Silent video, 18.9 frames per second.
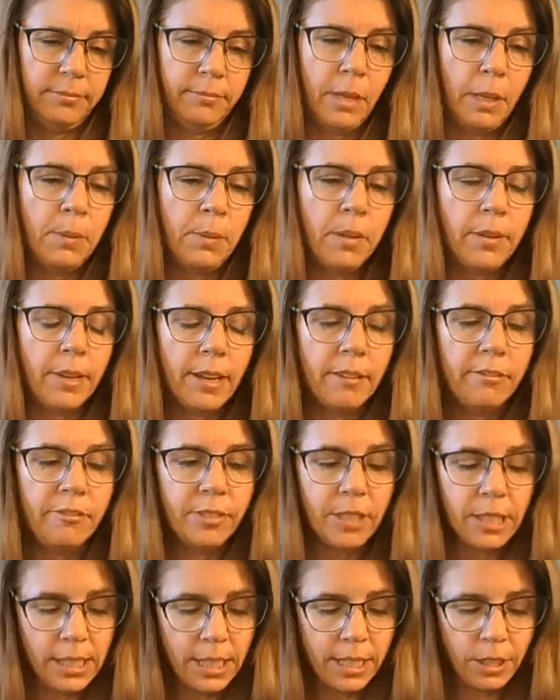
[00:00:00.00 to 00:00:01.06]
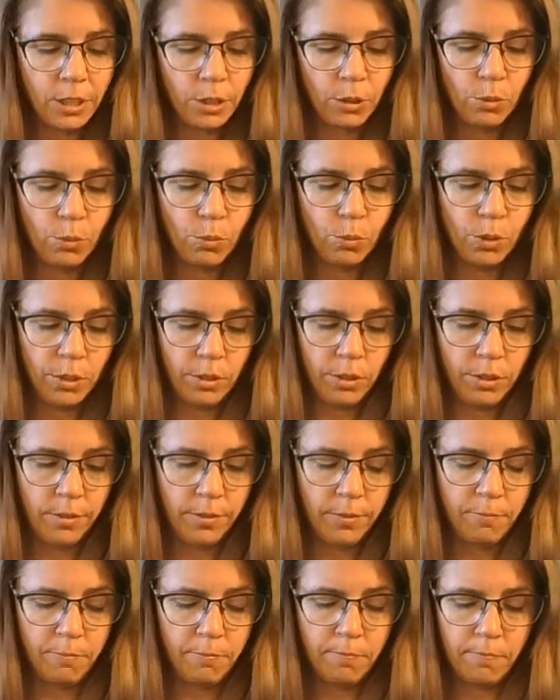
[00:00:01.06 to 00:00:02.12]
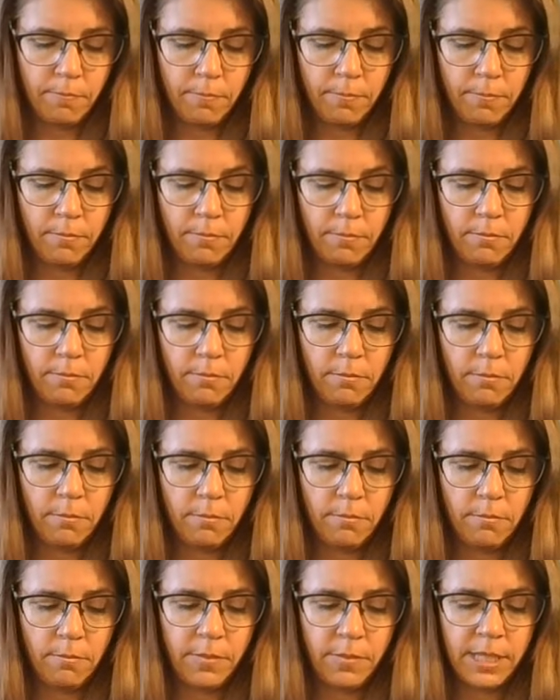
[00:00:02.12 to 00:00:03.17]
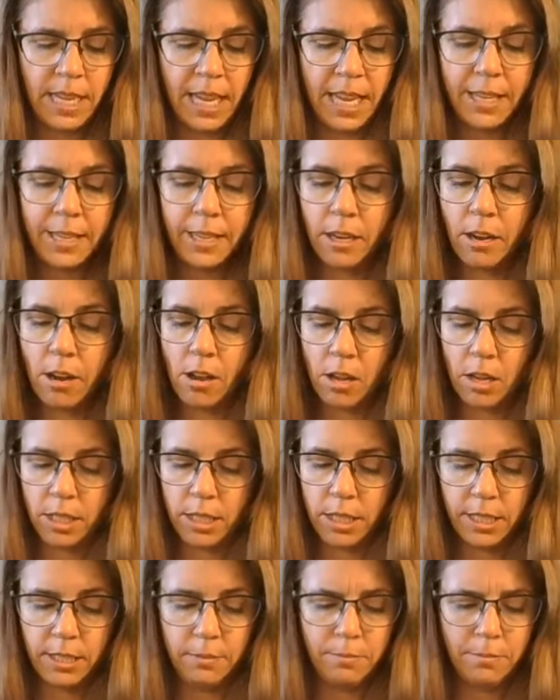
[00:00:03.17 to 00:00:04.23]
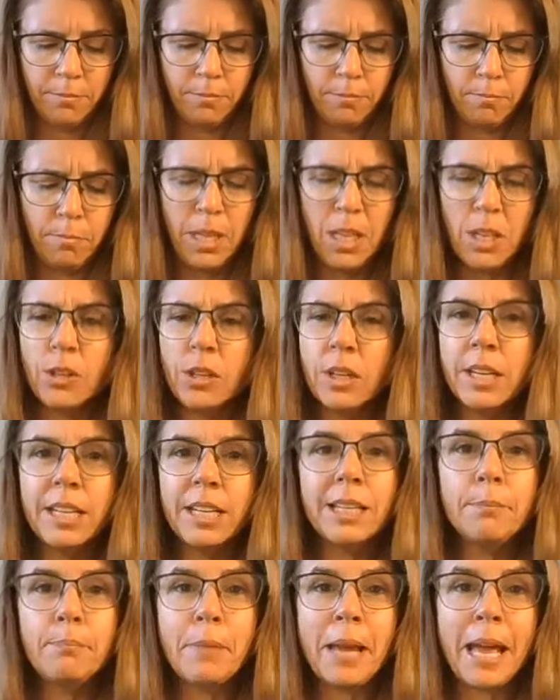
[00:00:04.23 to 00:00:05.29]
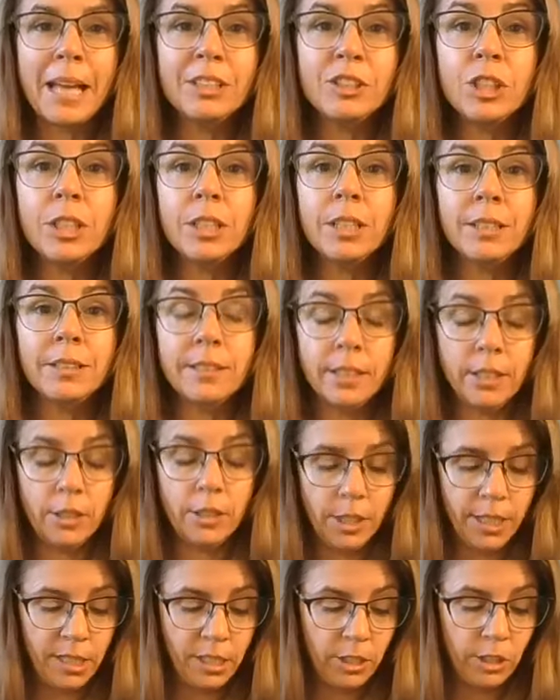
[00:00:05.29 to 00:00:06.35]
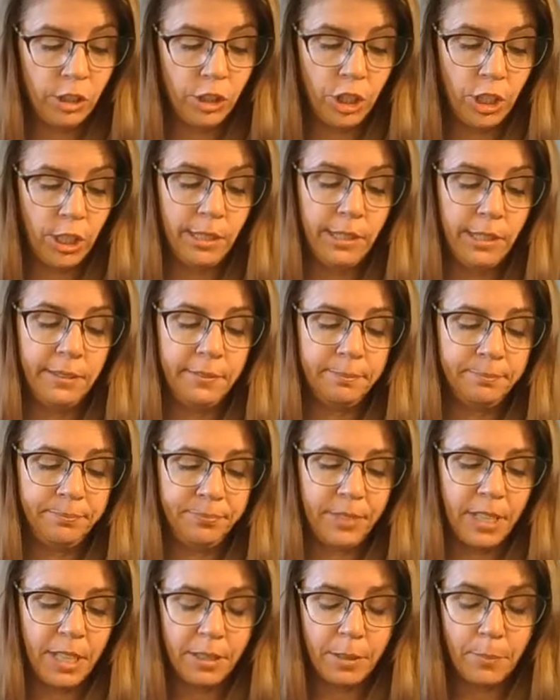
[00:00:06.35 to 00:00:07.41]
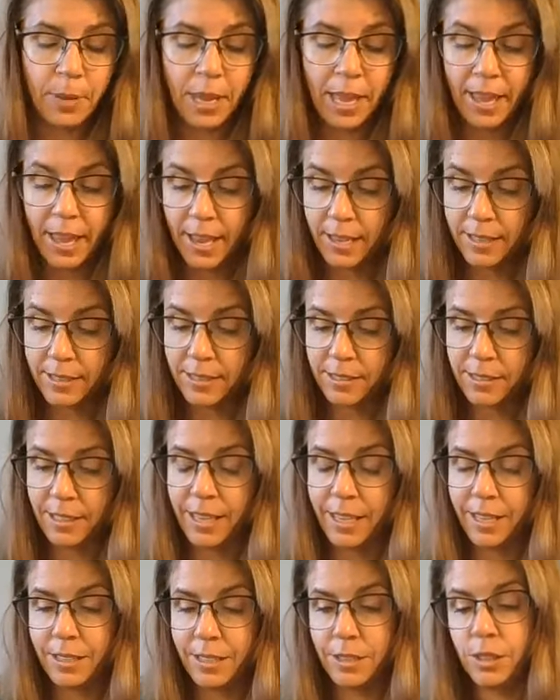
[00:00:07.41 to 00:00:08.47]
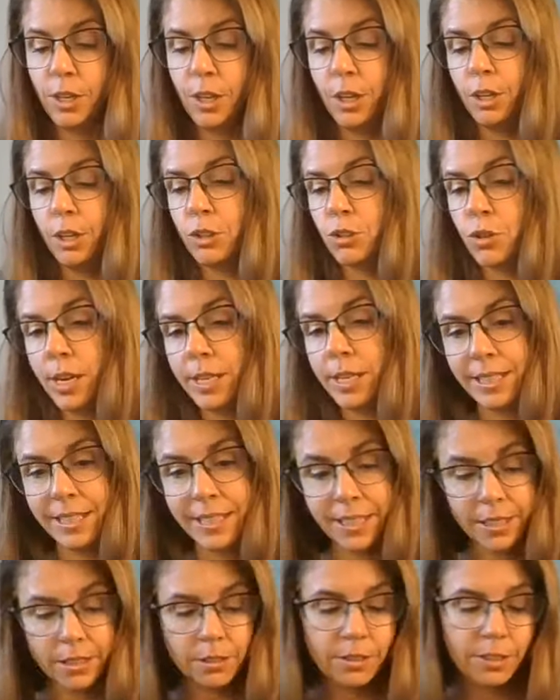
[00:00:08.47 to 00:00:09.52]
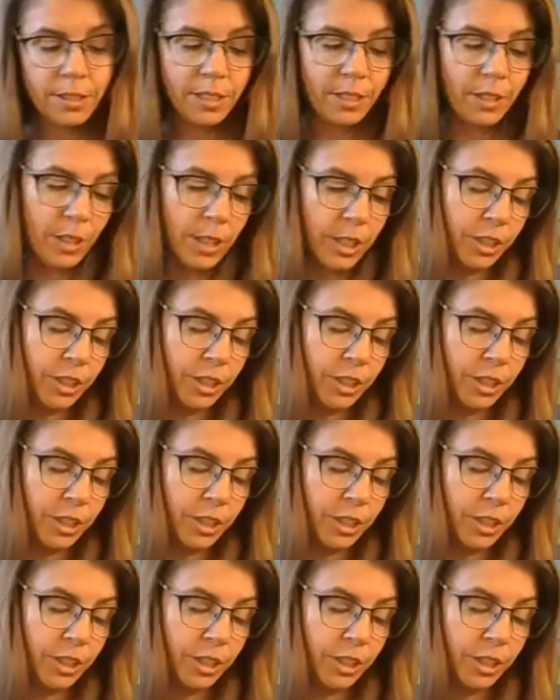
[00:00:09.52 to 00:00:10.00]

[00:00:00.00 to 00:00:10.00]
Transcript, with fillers: Maybe I feel like you were taking on and mirroring and matching their energy in the past and trying to heal their